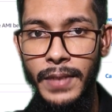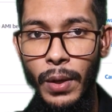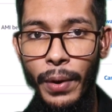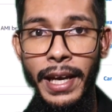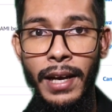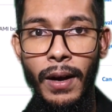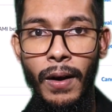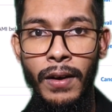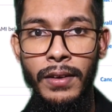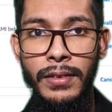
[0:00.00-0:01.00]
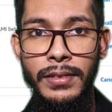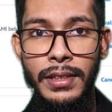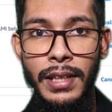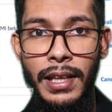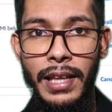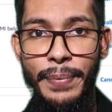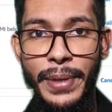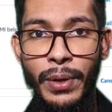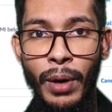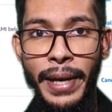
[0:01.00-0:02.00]
Okay, or let me
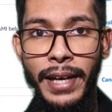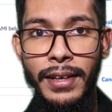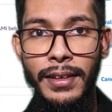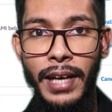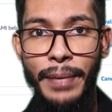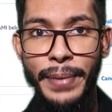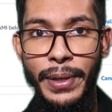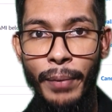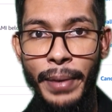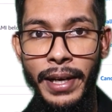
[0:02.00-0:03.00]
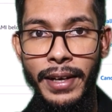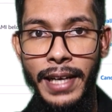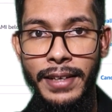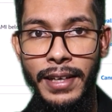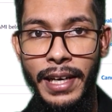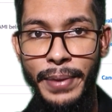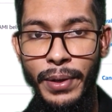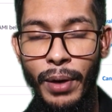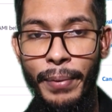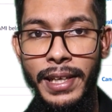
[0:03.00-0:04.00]
go back, right? Let me
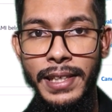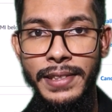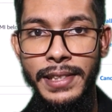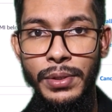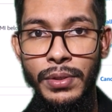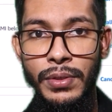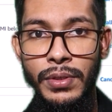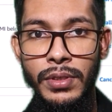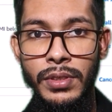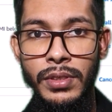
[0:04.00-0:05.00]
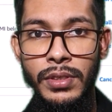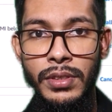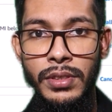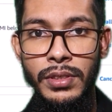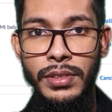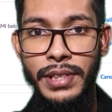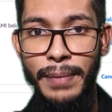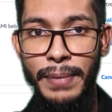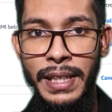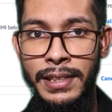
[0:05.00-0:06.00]
go back EC2
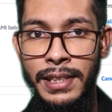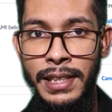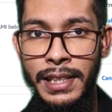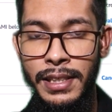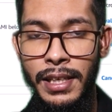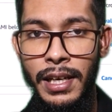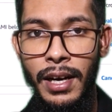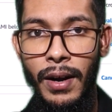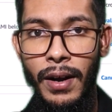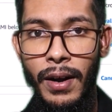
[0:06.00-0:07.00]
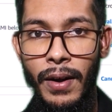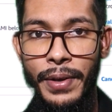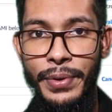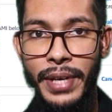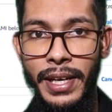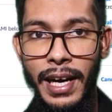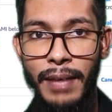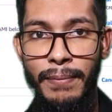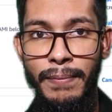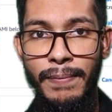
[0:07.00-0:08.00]
simply, or you can
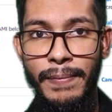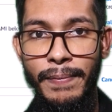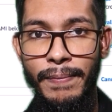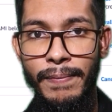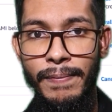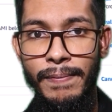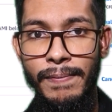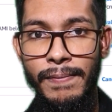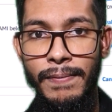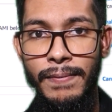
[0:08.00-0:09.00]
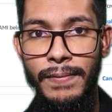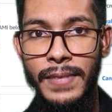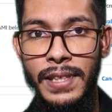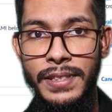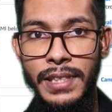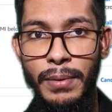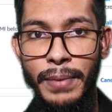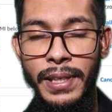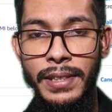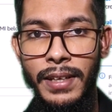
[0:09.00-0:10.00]
come, just a
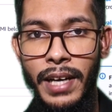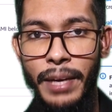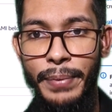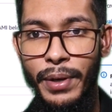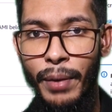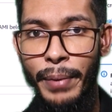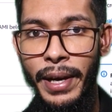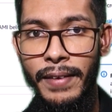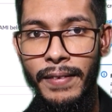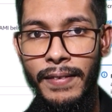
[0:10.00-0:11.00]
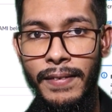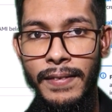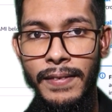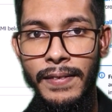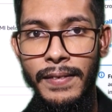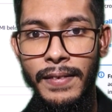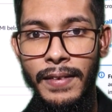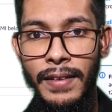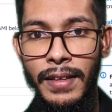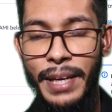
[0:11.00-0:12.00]
moment, let me go back.
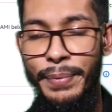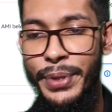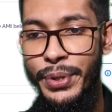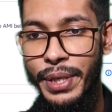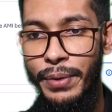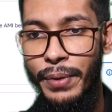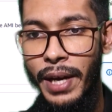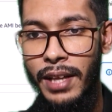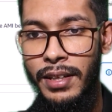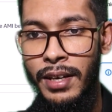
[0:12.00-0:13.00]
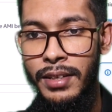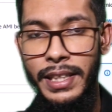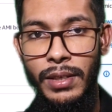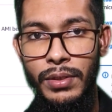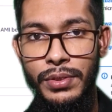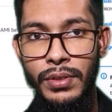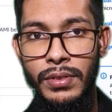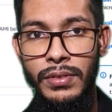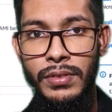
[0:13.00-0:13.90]
Let me show you another thing also.